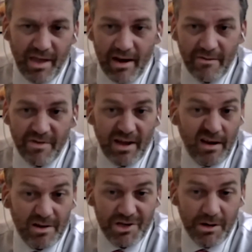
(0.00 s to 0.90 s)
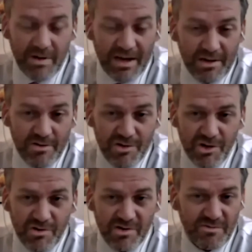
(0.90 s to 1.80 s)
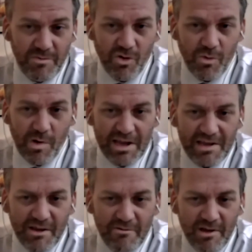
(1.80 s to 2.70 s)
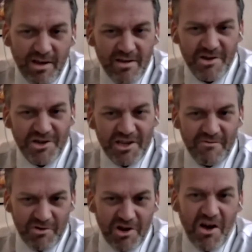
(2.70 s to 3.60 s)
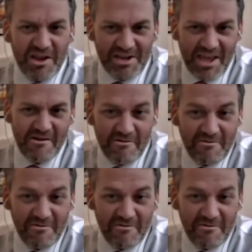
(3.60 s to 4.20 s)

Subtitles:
In fact, last year we had 2 students from Norway. So just to give you an idea of